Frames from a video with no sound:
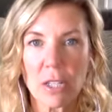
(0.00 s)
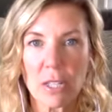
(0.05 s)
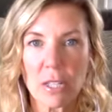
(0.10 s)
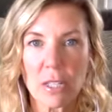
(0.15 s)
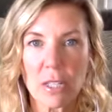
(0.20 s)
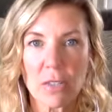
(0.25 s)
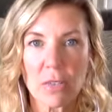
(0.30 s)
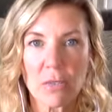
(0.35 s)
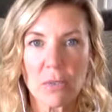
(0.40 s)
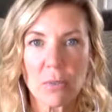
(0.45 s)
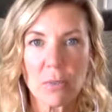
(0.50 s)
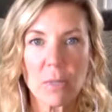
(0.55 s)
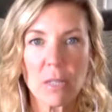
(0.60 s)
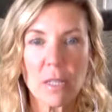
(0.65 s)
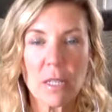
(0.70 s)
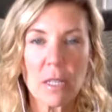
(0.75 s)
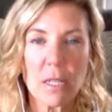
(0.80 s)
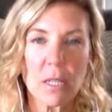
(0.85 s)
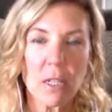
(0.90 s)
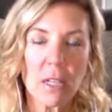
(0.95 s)
Because for me,
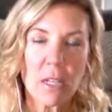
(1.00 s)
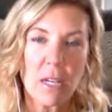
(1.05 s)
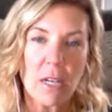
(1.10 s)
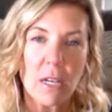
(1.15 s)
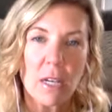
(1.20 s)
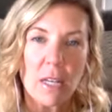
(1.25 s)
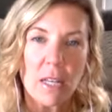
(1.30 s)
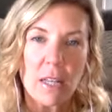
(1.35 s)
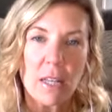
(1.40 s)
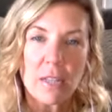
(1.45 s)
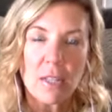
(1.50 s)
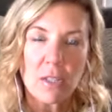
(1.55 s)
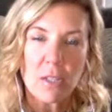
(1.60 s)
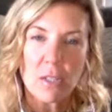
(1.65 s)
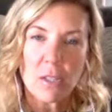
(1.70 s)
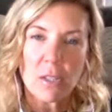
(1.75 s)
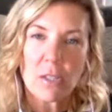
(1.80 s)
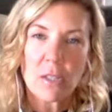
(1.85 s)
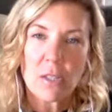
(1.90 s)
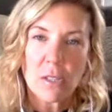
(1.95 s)
this
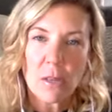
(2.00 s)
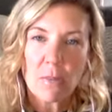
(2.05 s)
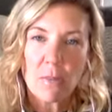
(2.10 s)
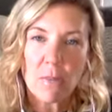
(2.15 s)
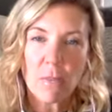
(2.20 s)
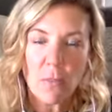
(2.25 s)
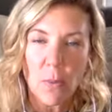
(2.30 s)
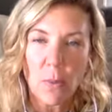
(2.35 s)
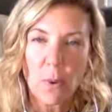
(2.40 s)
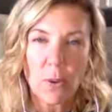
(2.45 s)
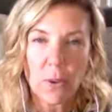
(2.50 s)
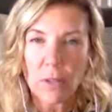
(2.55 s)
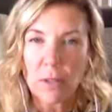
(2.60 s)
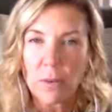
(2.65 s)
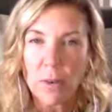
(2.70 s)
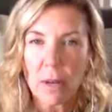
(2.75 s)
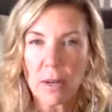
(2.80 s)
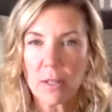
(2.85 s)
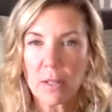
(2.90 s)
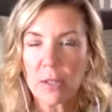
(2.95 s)
step 4, the
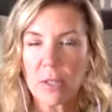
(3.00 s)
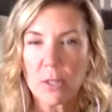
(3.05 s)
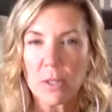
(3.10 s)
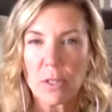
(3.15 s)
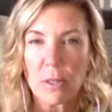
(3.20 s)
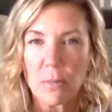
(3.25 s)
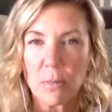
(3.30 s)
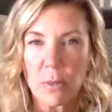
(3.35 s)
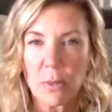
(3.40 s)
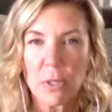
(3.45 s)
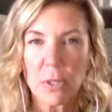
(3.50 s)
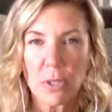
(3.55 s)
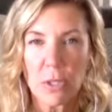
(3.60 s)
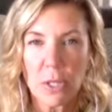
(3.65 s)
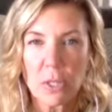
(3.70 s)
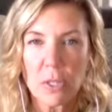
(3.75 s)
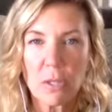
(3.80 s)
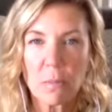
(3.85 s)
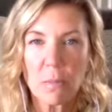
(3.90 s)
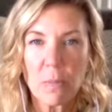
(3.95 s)
gratitude and
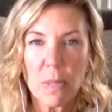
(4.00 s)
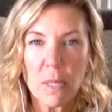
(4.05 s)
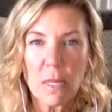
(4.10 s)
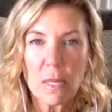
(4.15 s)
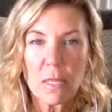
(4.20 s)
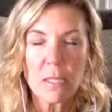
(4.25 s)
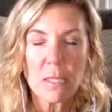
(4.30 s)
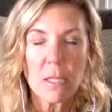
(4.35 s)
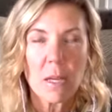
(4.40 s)
appreciation piece,